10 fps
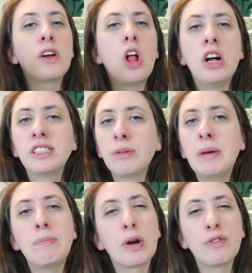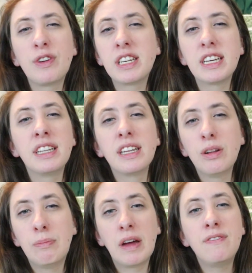They'll also be perfect in
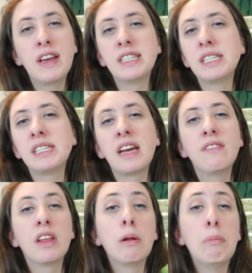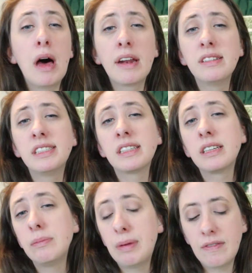little bud vases. I have little bottles and
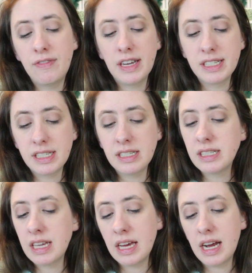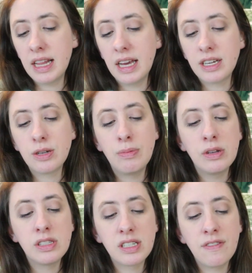little bud vases that I like to
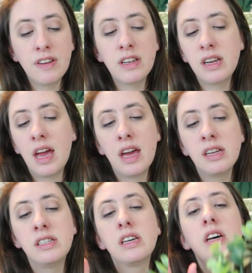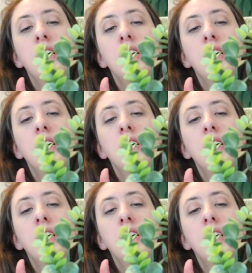put stuff in and